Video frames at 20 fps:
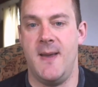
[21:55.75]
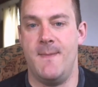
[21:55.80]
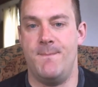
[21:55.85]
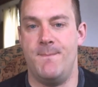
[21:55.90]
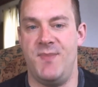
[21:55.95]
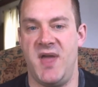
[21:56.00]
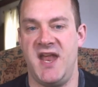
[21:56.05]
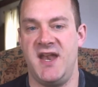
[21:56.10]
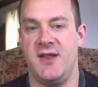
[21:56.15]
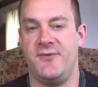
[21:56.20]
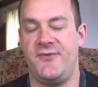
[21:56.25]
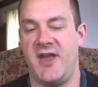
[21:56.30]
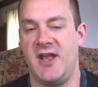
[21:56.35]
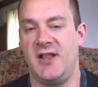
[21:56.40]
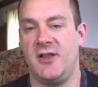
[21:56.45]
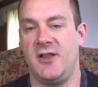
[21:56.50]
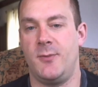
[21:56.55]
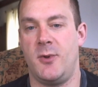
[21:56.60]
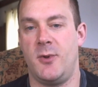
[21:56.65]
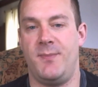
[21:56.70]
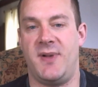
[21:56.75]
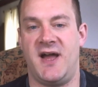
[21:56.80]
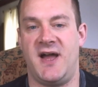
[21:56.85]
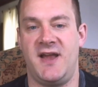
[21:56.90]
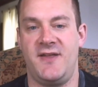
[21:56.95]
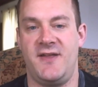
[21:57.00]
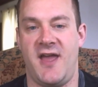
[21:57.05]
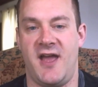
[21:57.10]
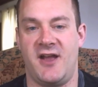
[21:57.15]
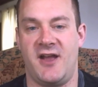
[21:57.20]
made available
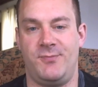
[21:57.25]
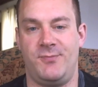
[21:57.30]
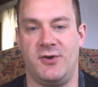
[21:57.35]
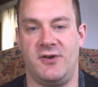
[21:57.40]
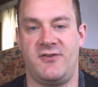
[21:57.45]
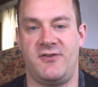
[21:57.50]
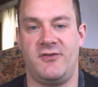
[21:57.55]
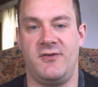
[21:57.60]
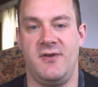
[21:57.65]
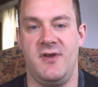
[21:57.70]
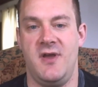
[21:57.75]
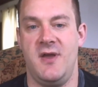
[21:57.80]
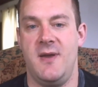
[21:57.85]
by experts,